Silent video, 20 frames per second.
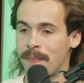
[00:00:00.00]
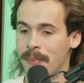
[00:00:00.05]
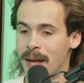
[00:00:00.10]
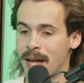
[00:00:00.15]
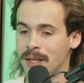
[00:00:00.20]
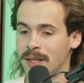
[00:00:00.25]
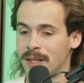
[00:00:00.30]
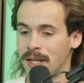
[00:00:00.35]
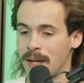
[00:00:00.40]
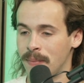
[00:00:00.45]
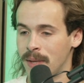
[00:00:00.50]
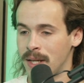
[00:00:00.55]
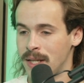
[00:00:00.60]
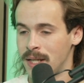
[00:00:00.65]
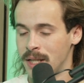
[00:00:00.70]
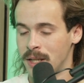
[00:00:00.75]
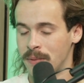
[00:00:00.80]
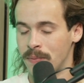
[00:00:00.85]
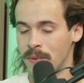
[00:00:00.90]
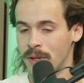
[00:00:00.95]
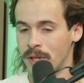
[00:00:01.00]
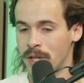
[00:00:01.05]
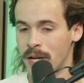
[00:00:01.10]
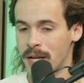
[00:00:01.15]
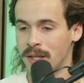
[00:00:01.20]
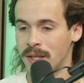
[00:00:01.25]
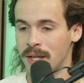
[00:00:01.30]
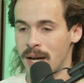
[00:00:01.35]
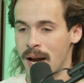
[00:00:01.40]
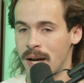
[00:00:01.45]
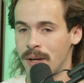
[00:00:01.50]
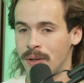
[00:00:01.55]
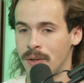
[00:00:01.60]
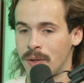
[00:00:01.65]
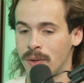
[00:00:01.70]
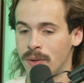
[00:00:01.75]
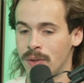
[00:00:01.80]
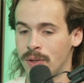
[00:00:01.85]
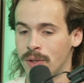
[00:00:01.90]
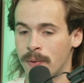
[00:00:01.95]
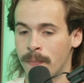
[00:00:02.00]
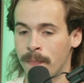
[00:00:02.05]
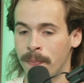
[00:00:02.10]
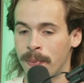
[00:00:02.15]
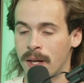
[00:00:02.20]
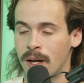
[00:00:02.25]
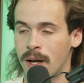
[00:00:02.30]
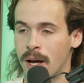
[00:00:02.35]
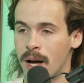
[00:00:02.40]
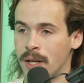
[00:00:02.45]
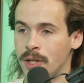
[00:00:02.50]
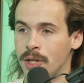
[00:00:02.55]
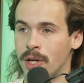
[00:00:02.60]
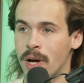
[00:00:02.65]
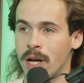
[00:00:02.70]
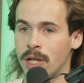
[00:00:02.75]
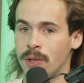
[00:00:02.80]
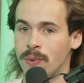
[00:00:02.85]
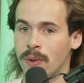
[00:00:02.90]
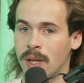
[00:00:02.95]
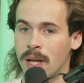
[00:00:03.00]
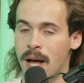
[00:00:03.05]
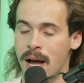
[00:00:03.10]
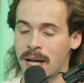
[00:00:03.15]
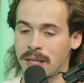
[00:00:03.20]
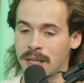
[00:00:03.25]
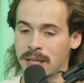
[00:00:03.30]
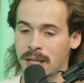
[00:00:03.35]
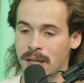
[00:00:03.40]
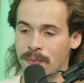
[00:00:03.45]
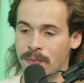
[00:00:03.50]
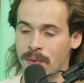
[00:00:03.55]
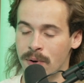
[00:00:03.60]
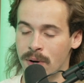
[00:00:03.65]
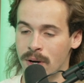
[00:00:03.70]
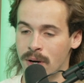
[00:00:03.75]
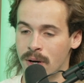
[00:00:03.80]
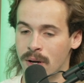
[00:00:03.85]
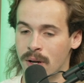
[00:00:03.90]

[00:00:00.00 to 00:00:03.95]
Based Hypnotist for Jason Andrews, Joshua Lysick for